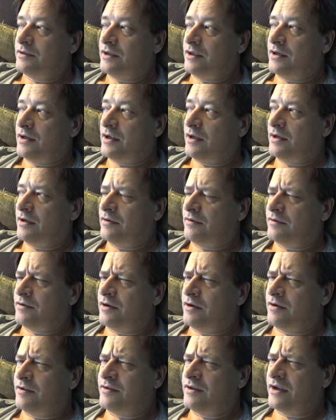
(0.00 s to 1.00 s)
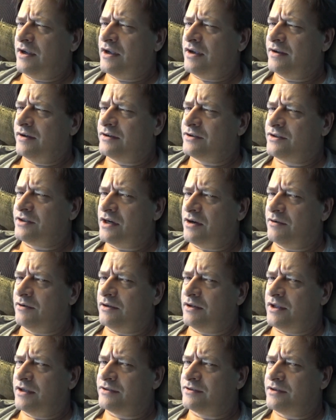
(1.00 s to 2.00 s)
and I don't know. I think I had a shower
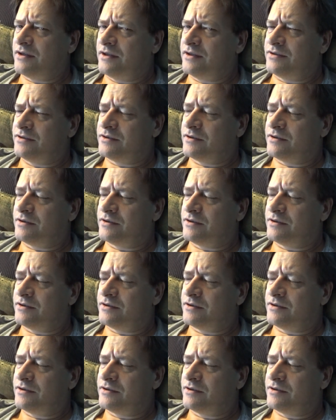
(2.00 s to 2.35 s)
last night.